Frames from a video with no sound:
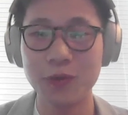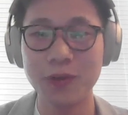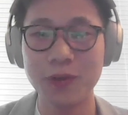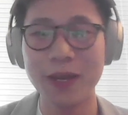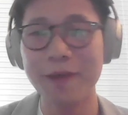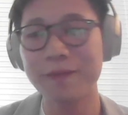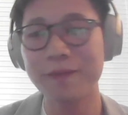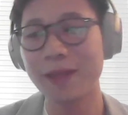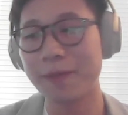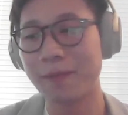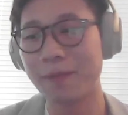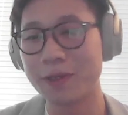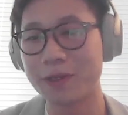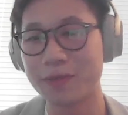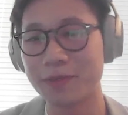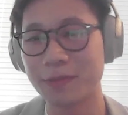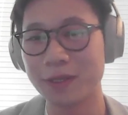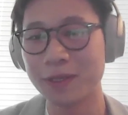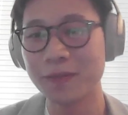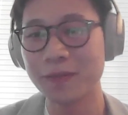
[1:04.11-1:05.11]
You don't have that
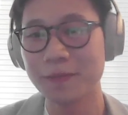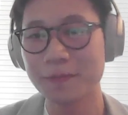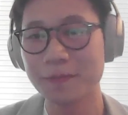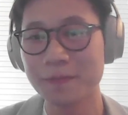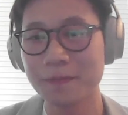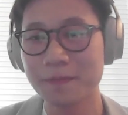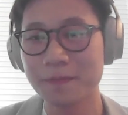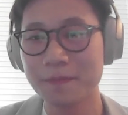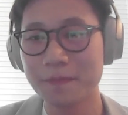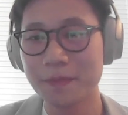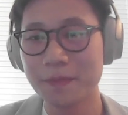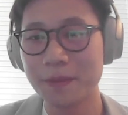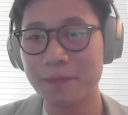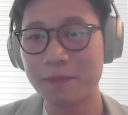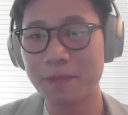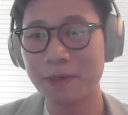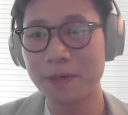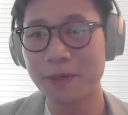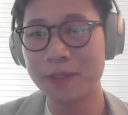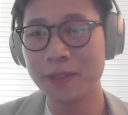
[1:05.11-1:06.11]
much money,
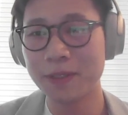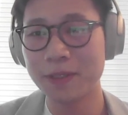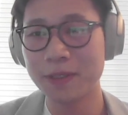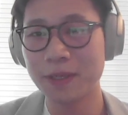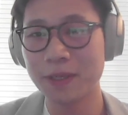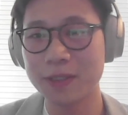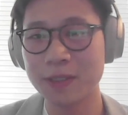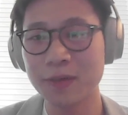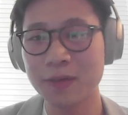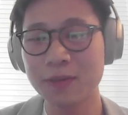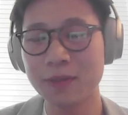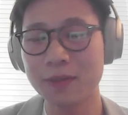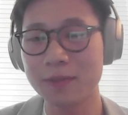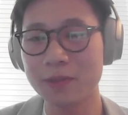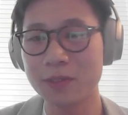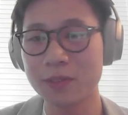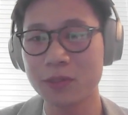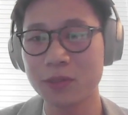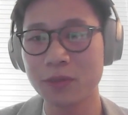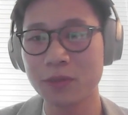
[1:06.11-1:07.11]
but
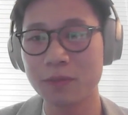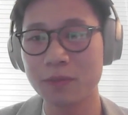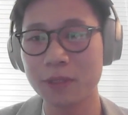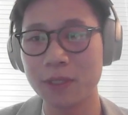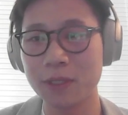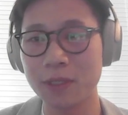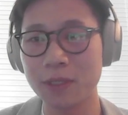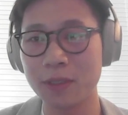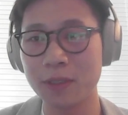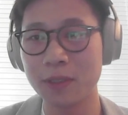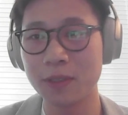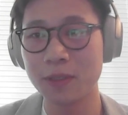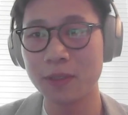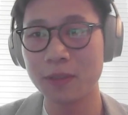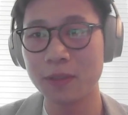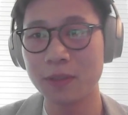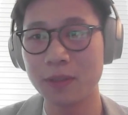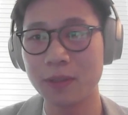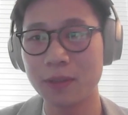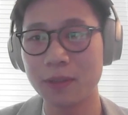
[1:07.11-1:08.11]
consultants shouldn't be
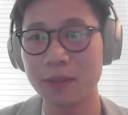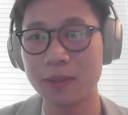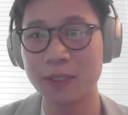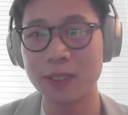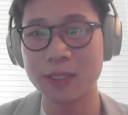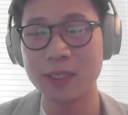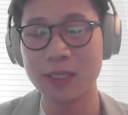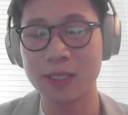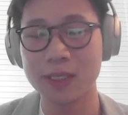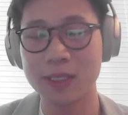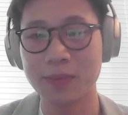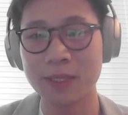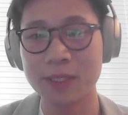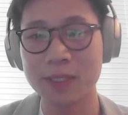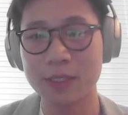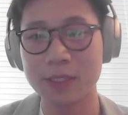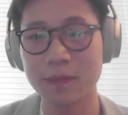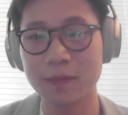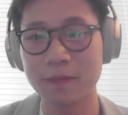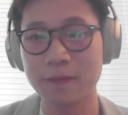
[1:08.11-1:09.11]
this
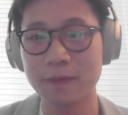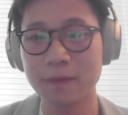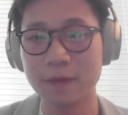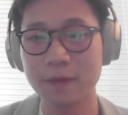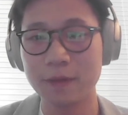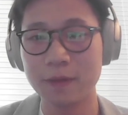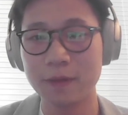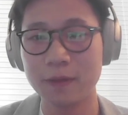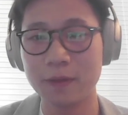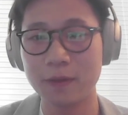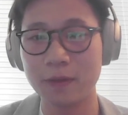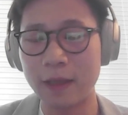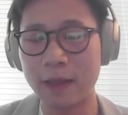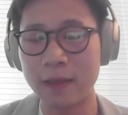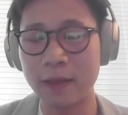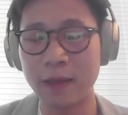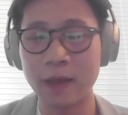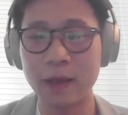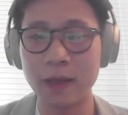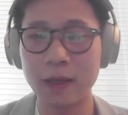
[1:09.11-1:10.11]
expensive.
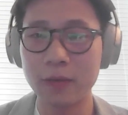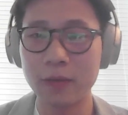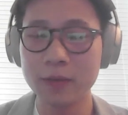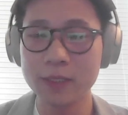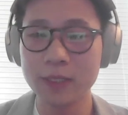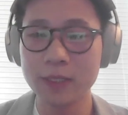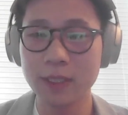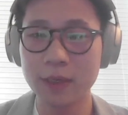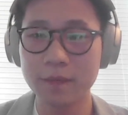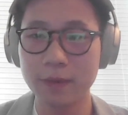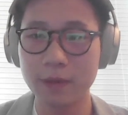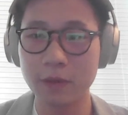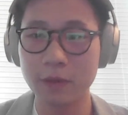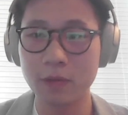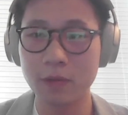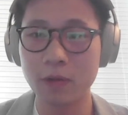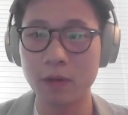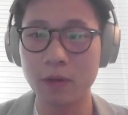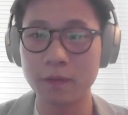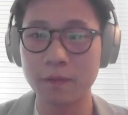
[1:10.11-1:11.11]
And I always love
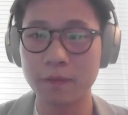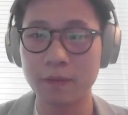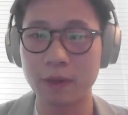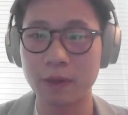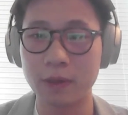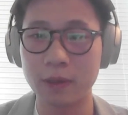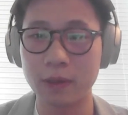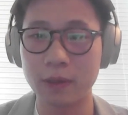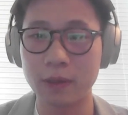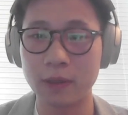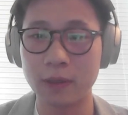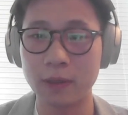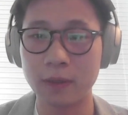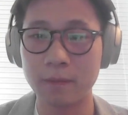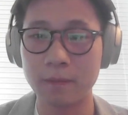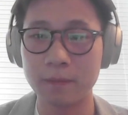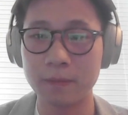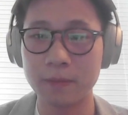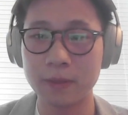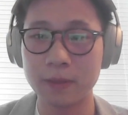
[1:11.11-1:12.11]
a quote
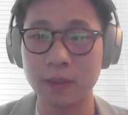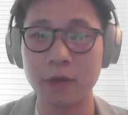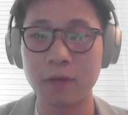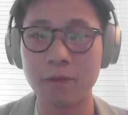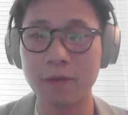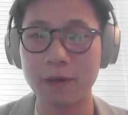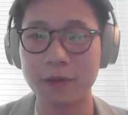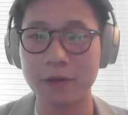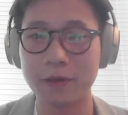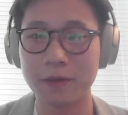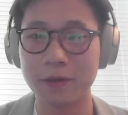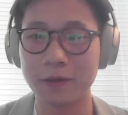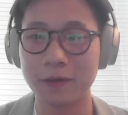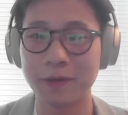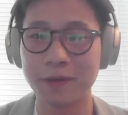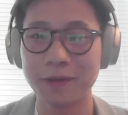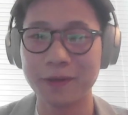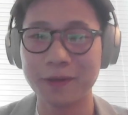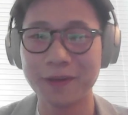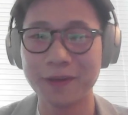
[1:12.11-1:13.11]
from the
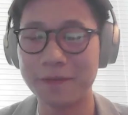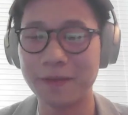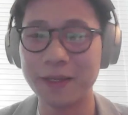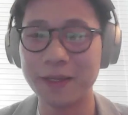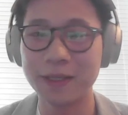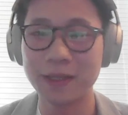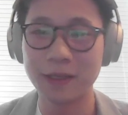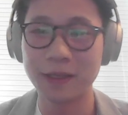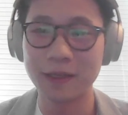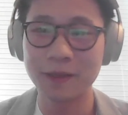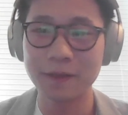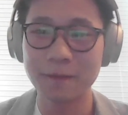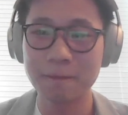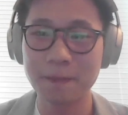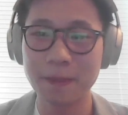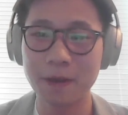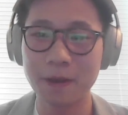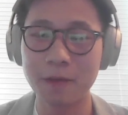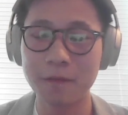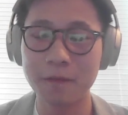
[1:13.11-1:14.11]
co-founder of LinkedIn,
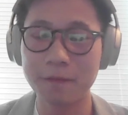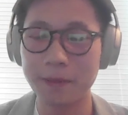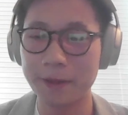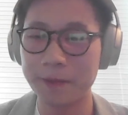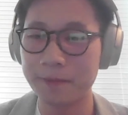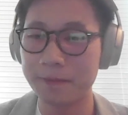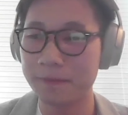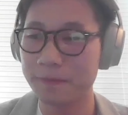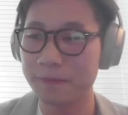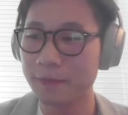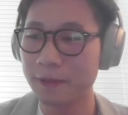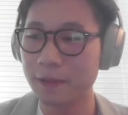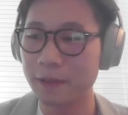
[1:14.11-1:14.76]
Hoffman.